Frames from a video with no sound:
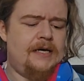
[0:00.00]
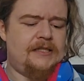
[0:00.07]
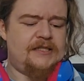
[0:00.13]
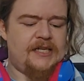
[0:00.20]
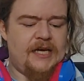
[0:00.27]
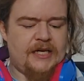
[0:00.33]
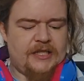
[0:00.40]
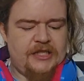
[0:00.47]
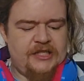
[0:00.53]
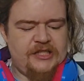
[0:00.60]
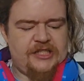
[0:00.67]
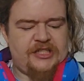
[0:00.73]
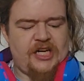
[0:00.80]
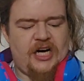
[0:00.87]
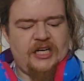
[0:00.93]
Take
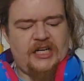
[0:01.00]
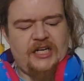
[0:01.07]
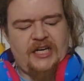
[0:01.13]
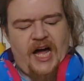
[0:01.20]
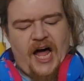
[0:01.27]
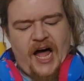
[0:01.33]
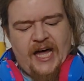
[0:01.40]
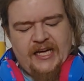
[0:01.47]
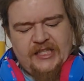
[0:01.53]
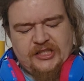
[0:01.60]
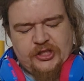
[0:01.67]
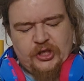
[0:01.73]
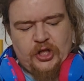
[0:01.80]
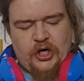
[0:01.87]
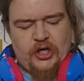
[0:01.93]
these sunken eyes
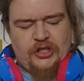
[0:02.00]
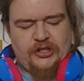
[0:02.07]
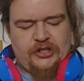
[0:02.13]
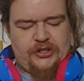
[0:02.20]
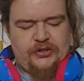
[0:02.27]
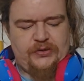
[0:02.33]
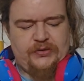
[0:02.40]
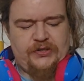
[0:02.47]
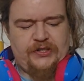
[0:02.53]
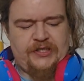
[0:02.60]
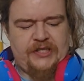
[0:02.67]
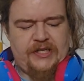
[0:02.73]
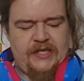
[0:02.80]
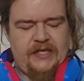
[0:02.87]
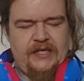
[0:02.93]
and learn to
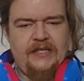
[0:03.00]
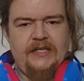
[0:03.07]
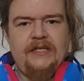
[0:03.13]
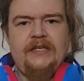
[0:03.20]
see.